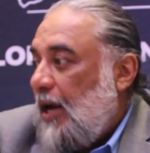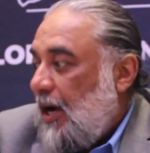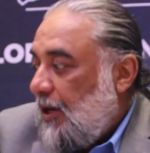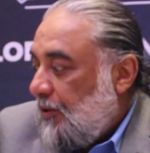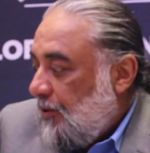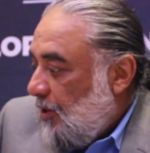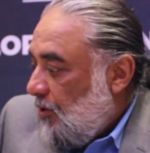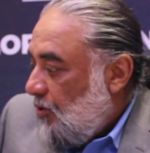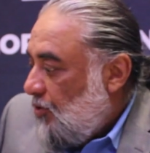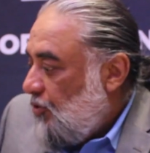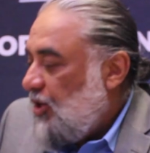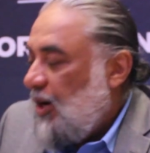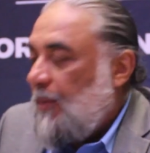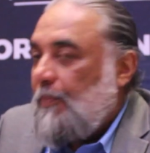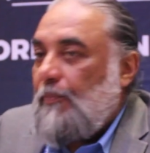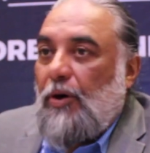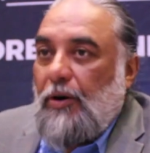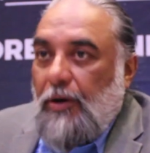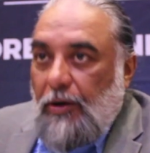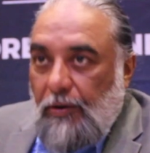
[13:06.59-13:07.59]
and then
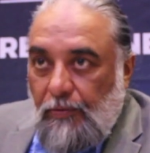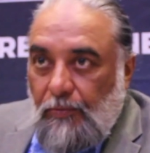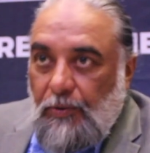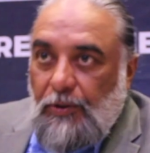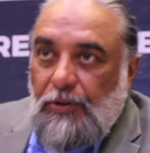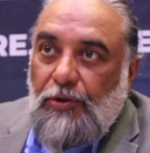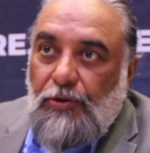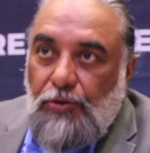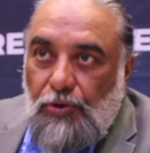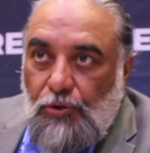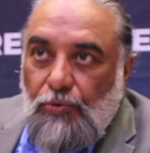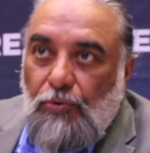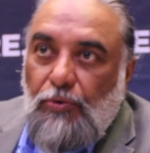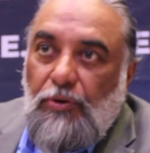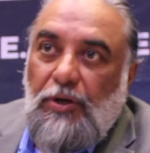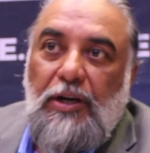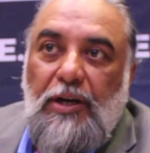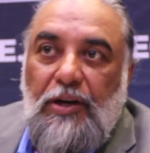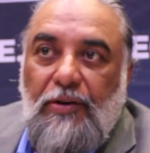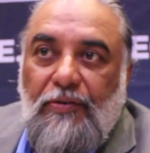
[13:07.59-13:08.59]
jump on it with his shoe
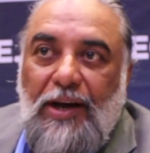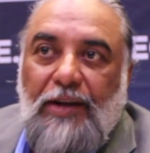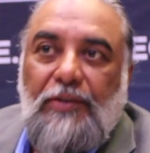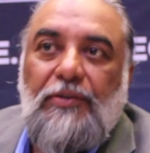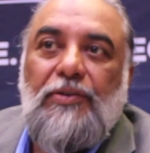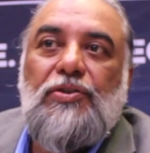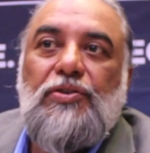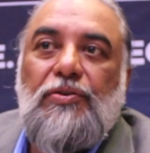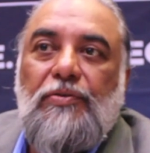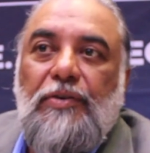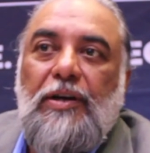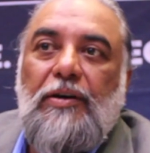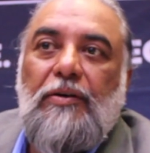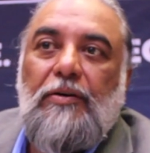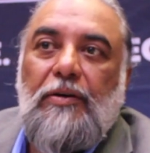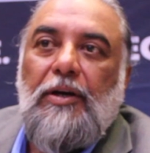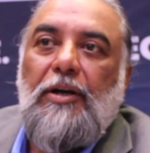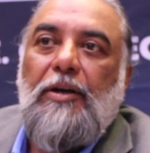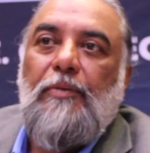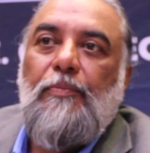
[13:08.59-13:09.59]
till he cracked the
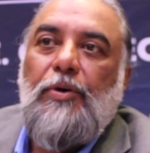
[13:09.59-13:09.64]
screen